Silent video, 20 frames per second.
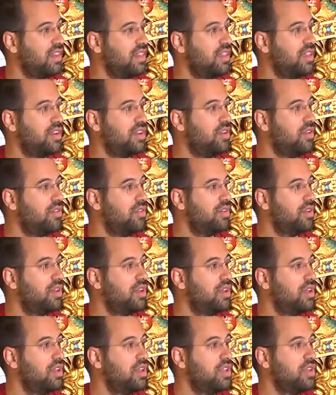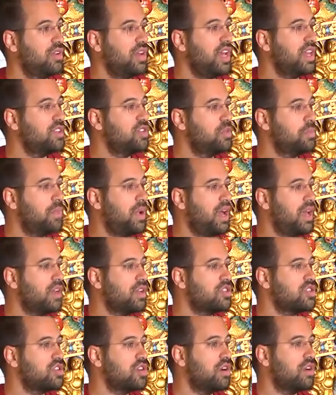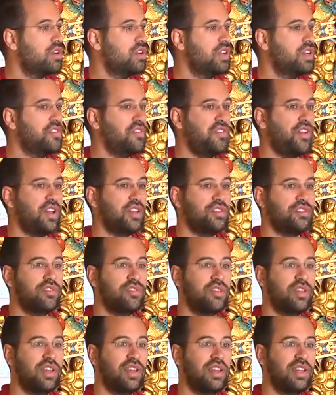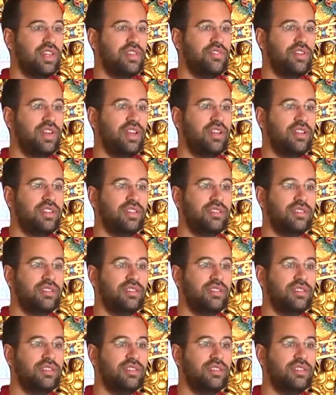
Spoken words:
You know, you like to buy a chocolate factory and live in it.